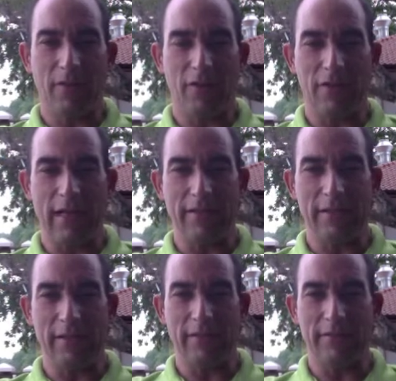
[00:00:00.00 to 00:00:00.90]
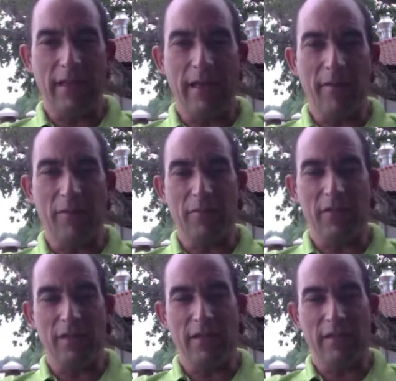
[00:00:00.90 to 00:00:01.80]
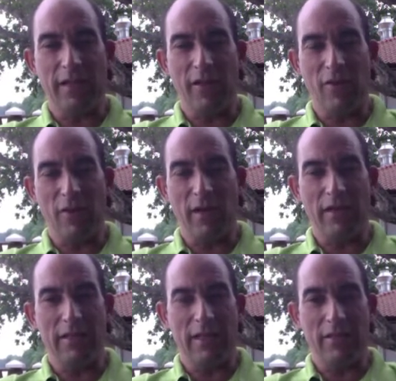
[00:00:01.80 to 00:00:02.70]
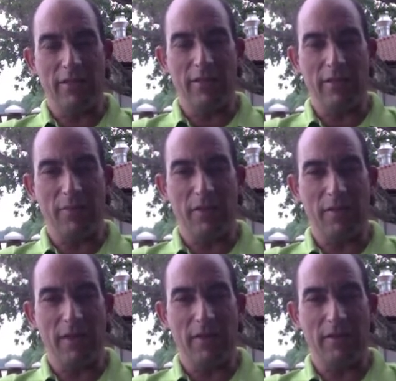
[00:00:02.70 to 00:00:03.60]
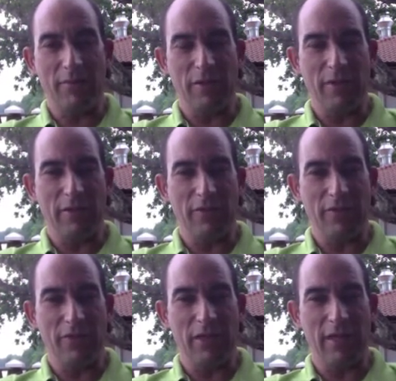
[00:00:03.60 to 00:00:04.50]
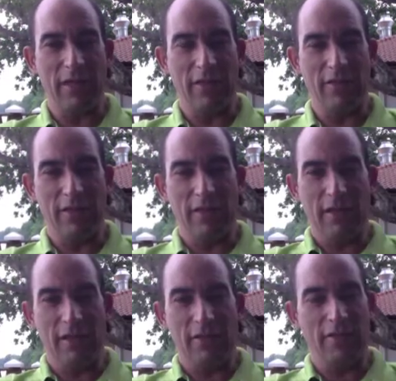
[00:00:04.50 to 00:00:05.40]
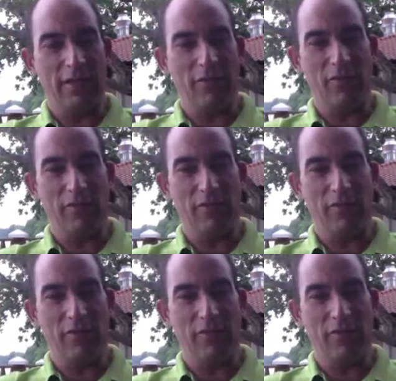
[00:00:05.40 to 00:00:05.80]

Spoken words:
Saturday. Get up to the hotel, and then it's just simply a matter of checking in the hotel